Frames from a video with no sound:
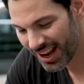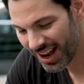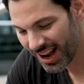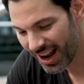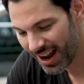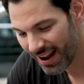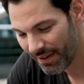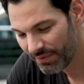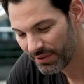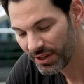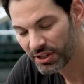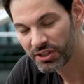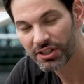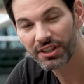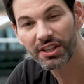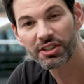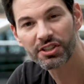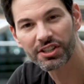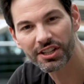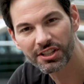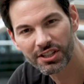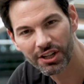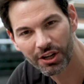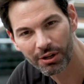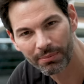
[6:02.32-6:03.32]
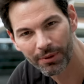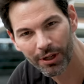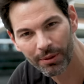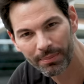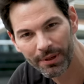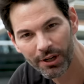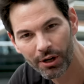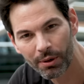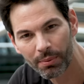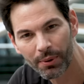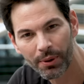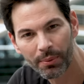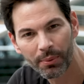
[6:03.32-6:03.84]
and the 600
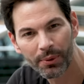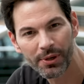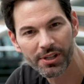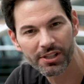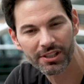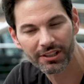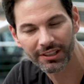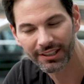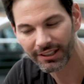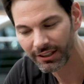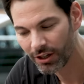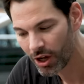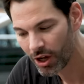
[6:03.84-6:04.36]
millimeter were recently